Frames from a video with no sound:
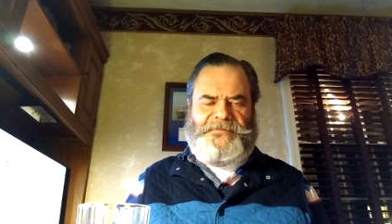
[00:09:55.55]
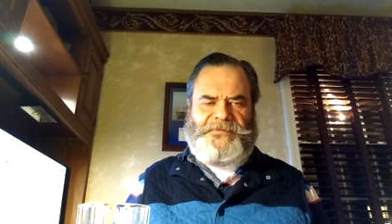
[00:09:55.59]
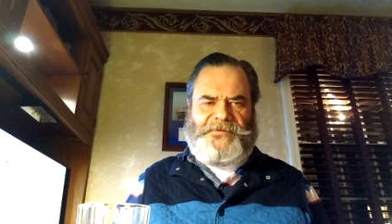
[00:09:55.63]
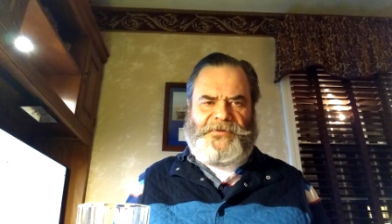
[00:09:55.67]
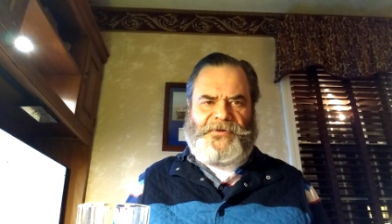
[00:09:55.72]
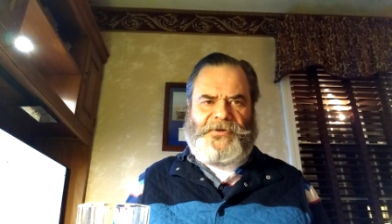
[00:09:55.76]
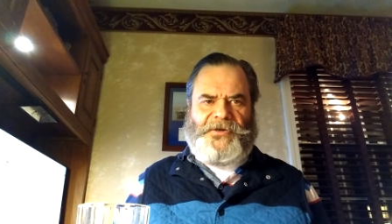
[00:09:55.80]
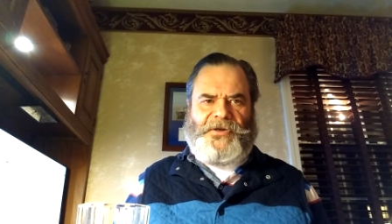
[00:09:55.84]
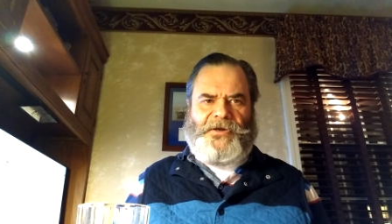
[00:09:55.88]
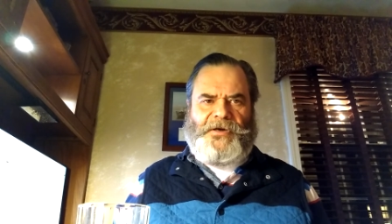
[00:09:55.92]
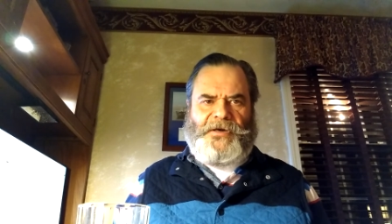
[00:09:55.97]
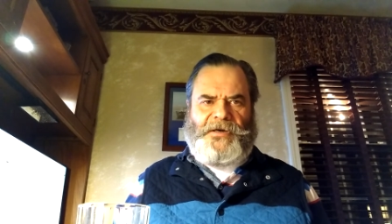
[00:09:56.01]

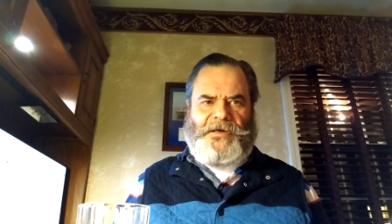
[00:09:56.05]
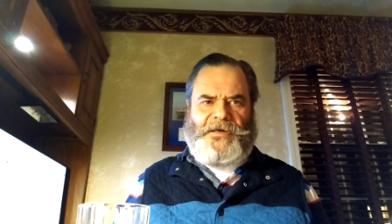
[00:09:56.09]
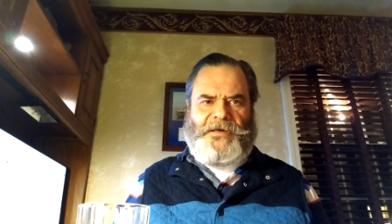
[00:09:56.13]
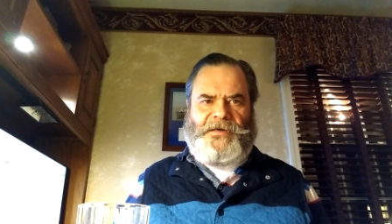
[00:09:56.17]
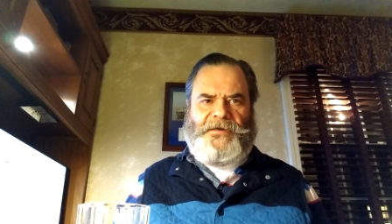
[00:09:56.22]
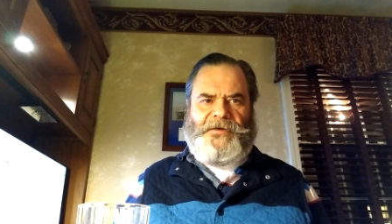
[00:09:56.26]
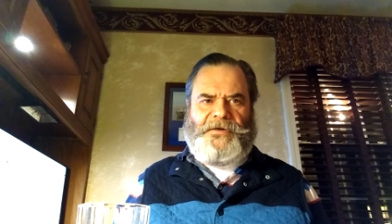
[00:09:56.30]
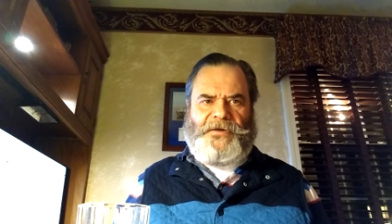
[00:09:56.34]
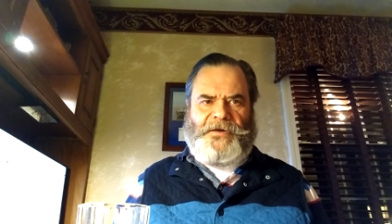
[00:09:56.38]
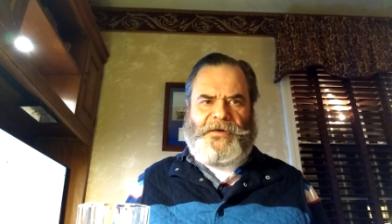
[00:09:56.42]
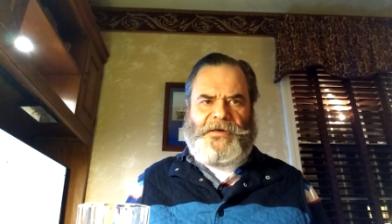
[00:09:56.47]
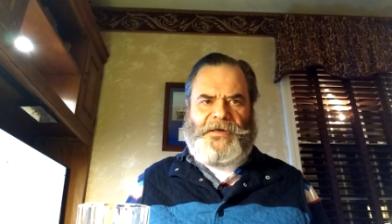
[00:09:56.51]

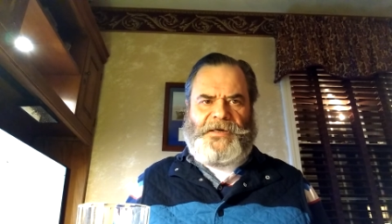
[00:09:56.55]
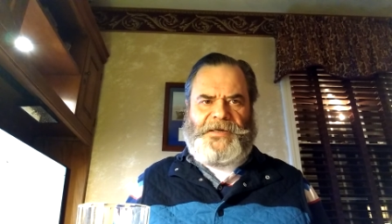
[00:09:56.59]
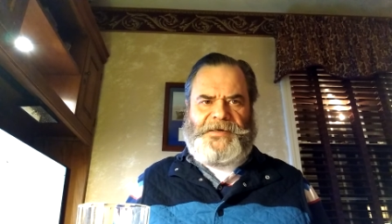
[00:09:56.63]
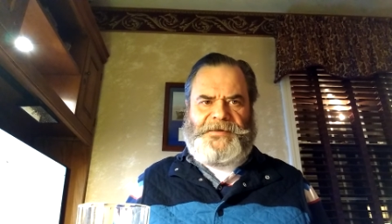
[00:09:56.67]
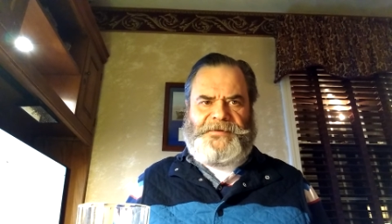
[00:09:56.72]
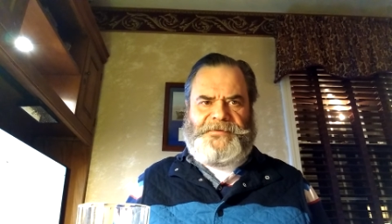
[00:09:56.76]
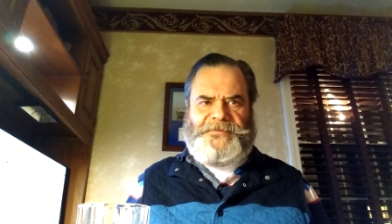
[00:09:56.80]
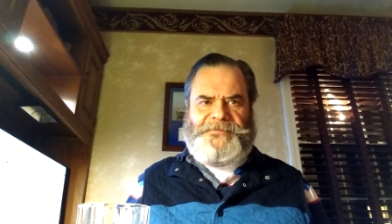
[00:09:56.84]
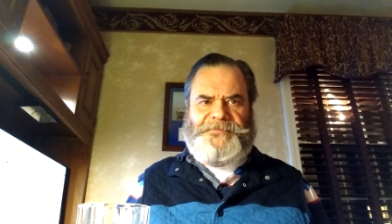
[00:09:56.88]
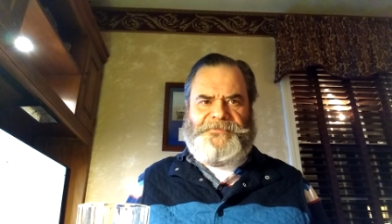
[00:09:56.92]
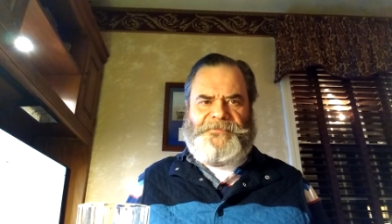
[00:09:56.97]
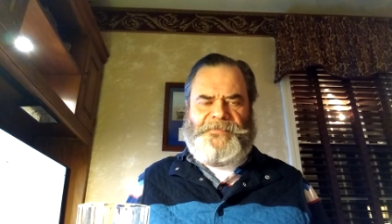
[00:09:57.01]
long
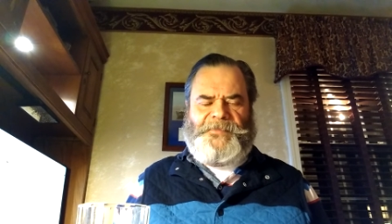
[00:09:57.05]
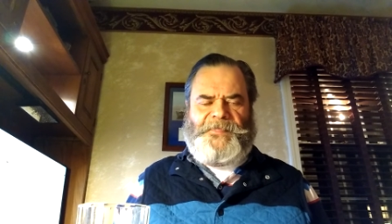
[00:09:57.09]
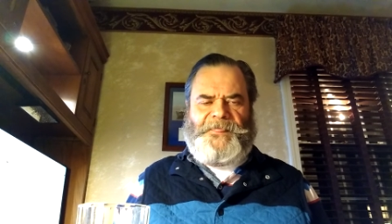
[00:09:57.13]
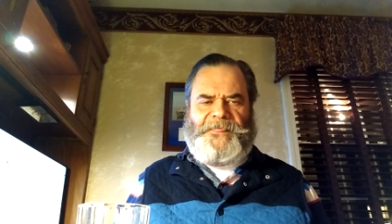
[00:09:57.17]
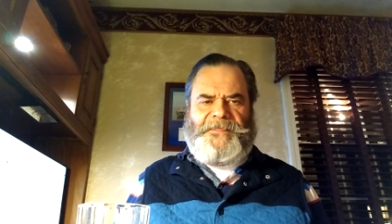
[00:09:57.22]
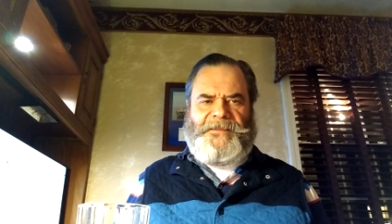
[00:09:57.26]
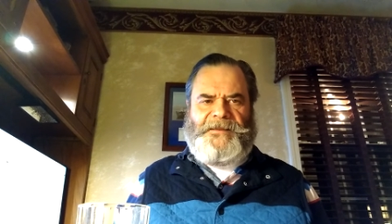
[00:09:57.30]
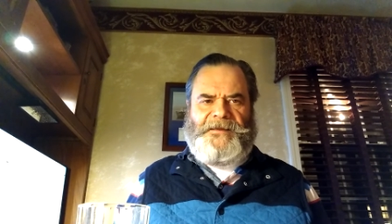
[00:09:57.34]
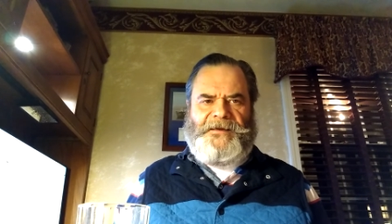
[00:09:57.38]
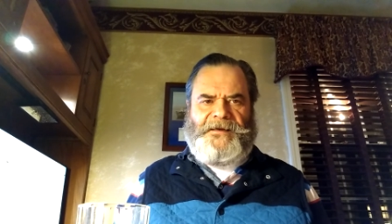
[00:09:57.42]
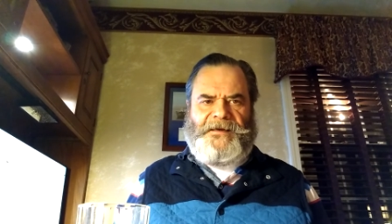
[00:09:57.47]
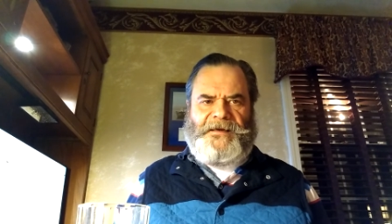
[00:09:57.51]
gone,
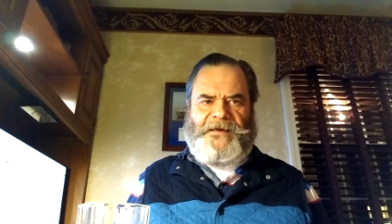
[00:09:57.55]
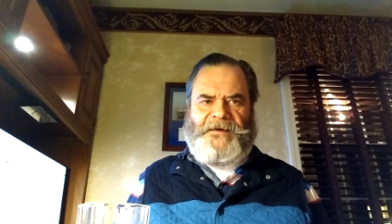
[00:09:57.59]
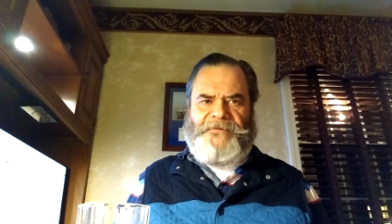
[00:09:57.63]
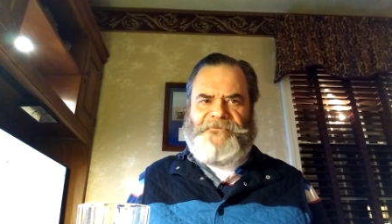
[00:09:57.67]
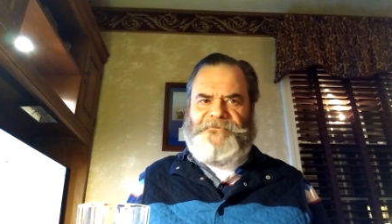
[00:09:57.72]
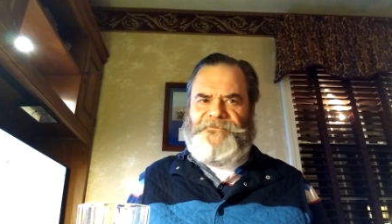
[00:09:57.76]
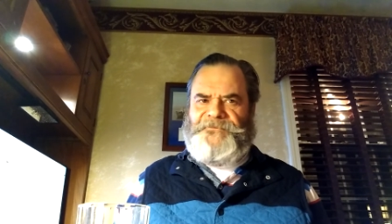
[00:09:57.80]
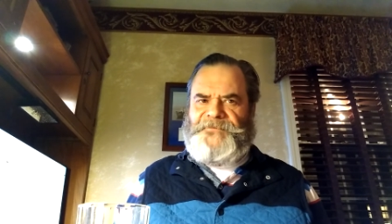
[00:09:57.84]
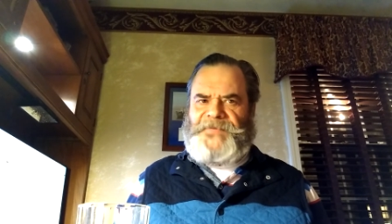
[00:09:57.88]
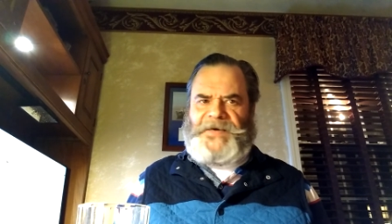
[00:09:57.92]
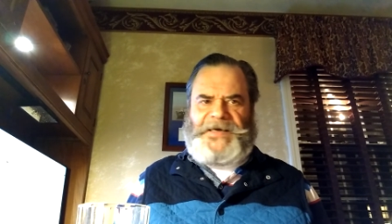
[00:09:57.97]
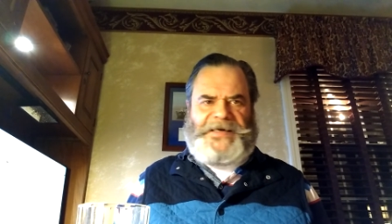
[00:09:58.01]

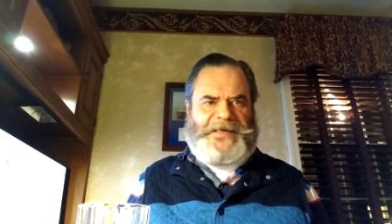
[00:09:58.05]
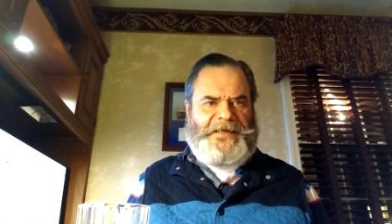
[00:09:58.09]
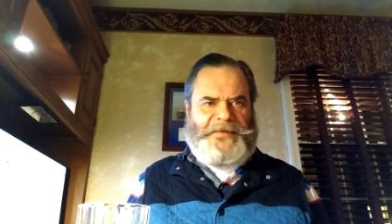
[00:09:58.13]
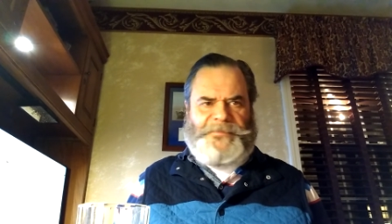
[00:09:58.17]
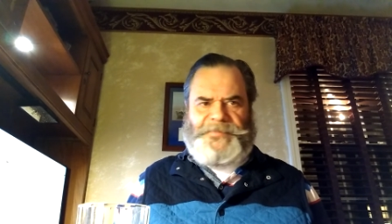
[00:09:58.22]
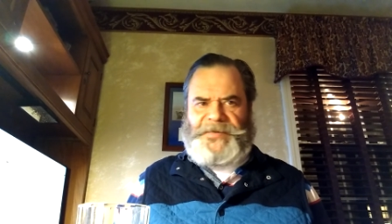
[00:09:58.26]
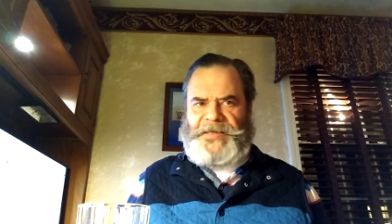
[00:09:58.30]
funny